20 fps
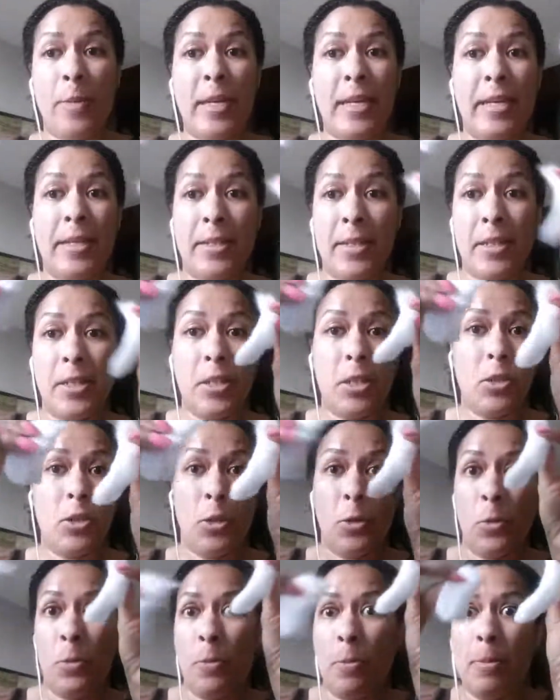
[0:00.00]
pieces
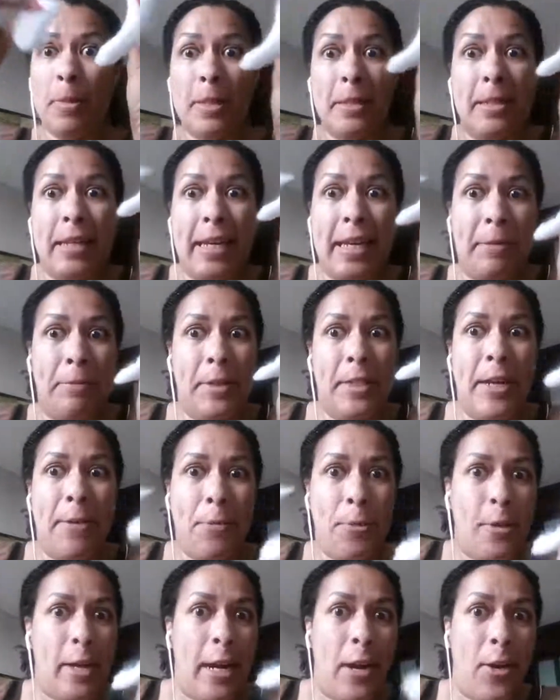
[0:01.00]
to stick in
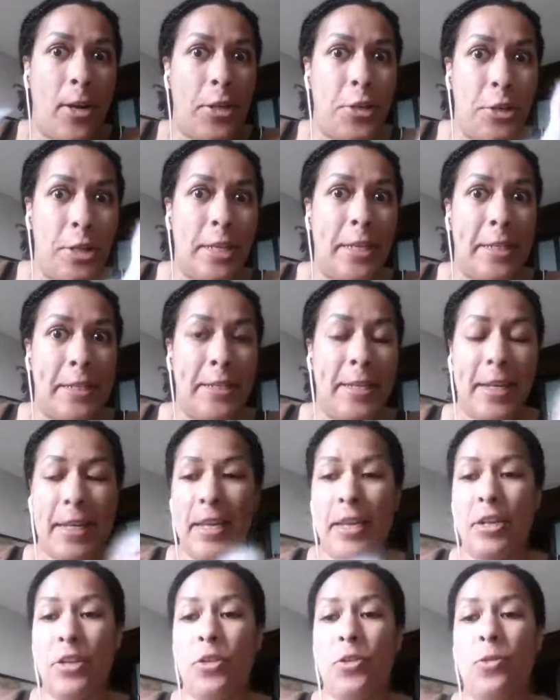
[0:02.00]
whichever areas you need to stick
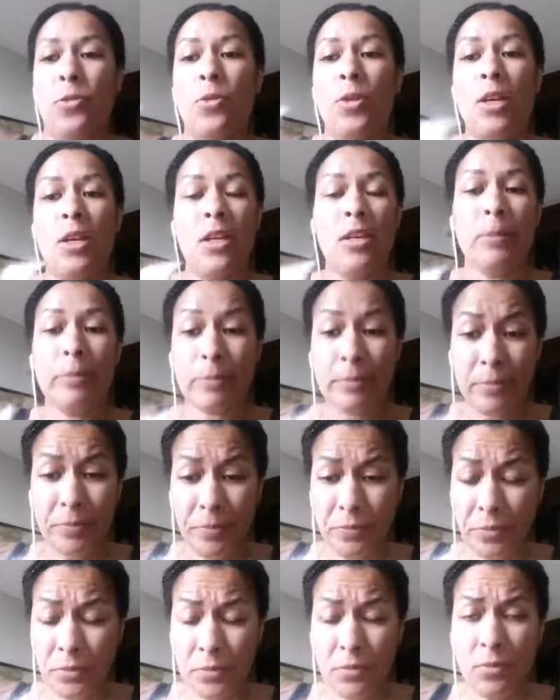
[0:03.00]
into,
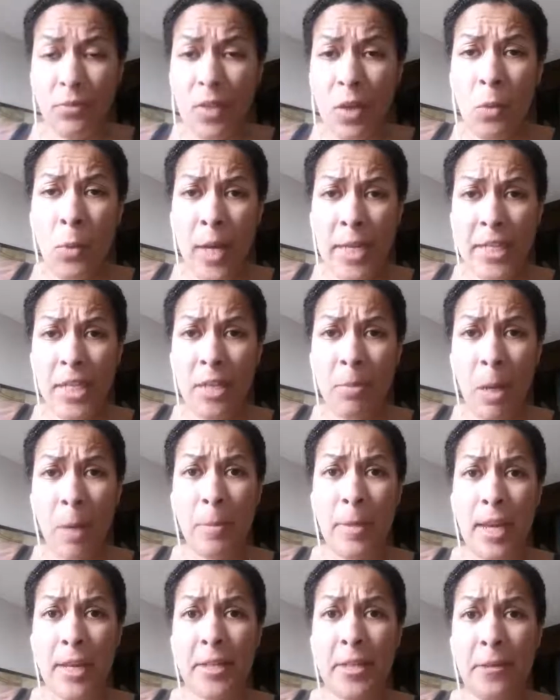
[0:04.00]
wedge them up
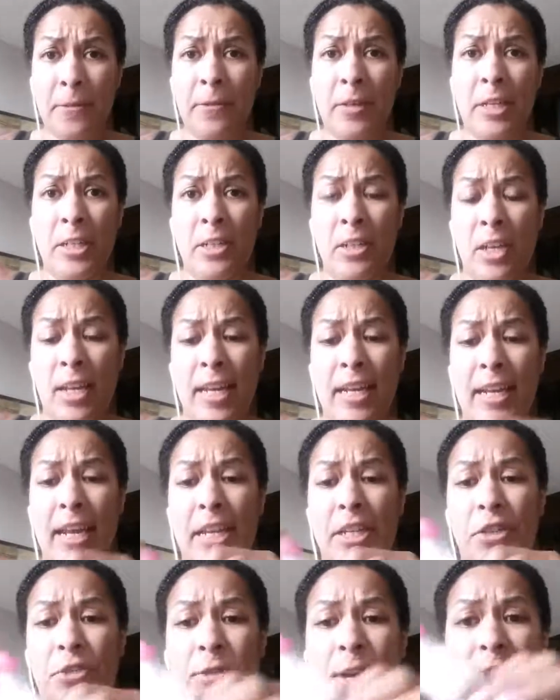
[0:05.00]
next to the fistula and
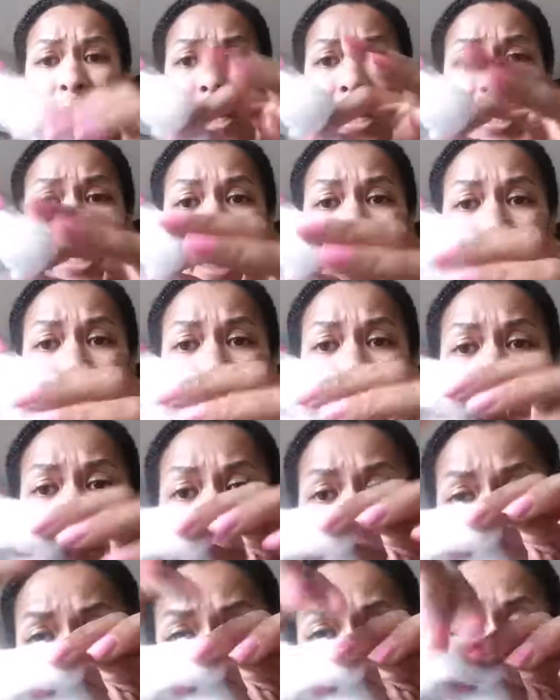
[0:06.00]
catch drainage, and
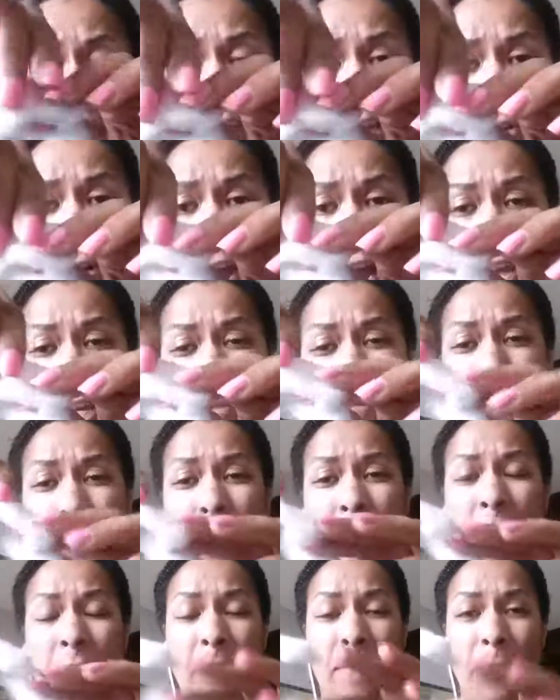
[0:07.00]
they kind
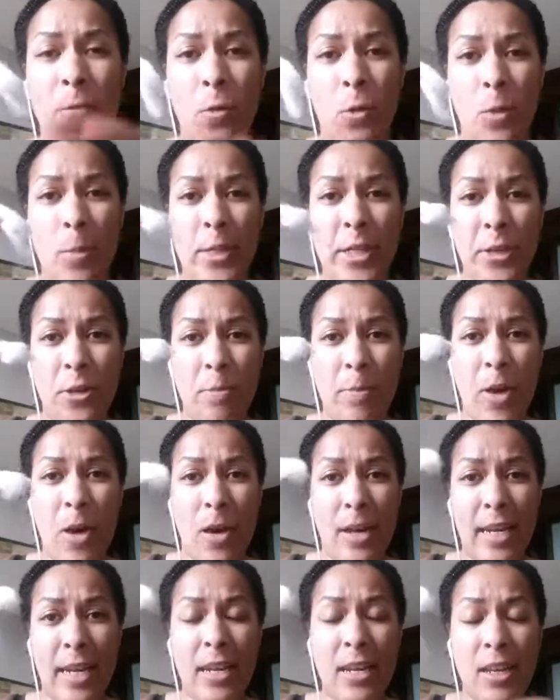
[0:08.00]
of conform to your
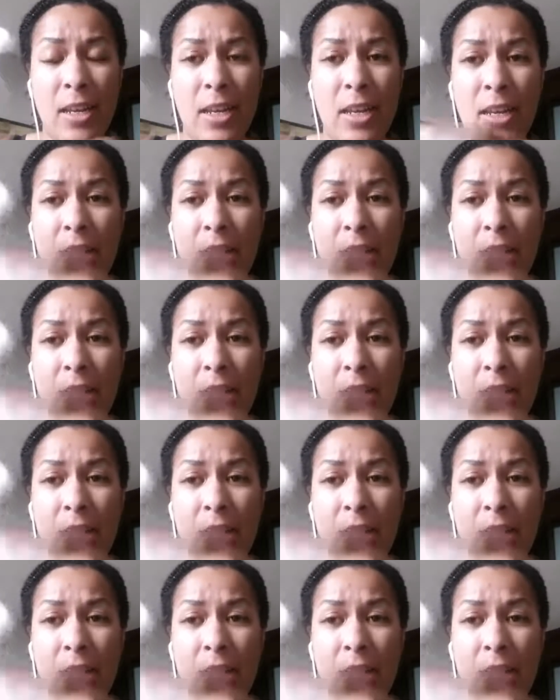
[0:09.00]
body.